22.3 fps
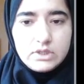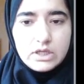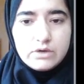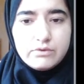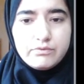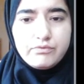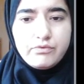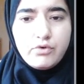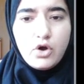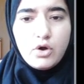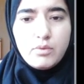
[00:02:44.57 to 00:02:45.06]

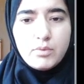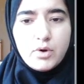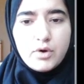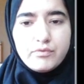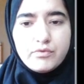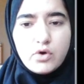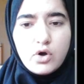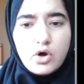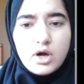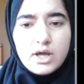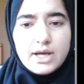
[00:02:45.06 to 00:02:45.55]
form
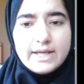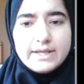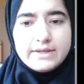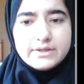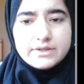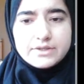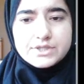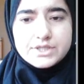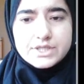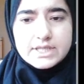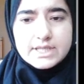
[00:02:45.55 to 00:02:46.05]
of all
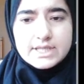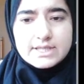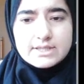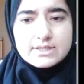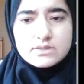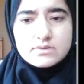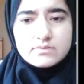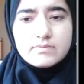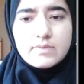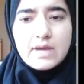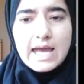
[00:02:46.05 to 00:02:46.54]

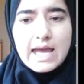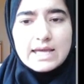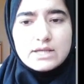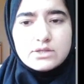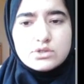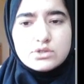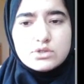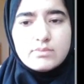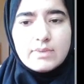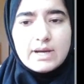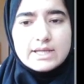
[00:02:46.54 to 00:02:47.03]
energies,
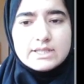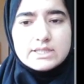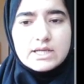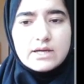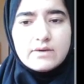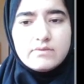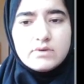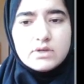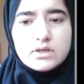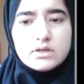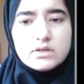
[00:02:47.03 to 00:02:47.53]
as you might
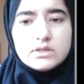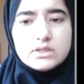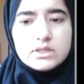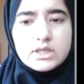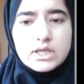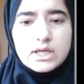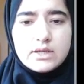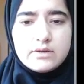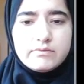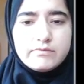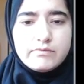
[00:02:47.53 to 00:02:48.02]
have
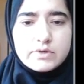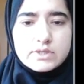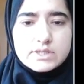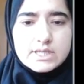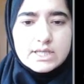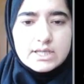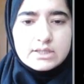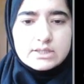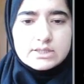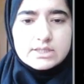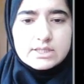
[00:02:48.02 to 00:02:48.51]
learned in
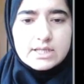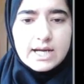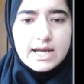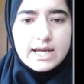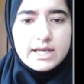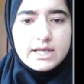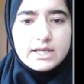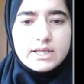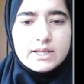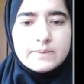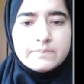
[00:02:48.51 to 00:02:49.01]
physics,
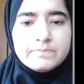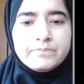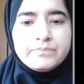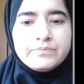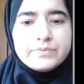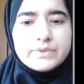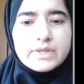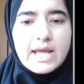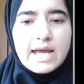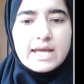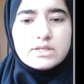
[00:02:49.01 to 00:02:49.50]
right?
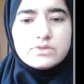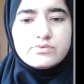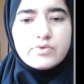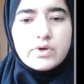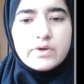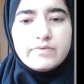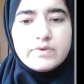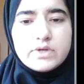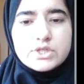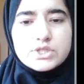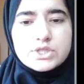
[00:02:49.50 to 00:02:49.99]
That's
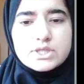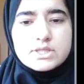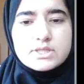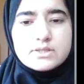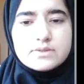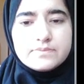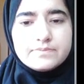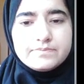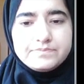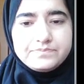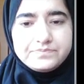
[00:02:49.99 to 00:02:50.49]
why we
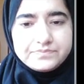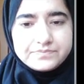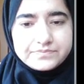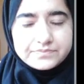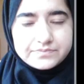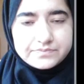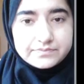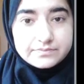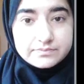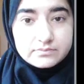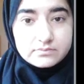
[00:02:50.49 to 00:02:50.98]
just
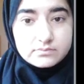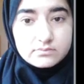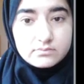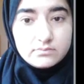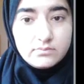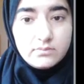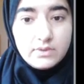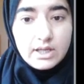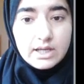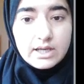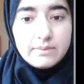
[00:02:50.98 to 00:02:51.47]

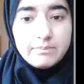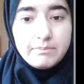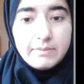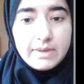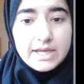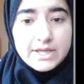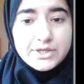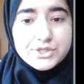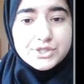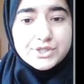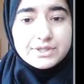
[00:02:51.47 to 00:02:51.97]

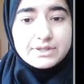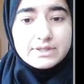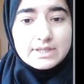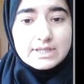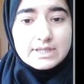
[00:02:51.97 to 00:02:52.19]
measure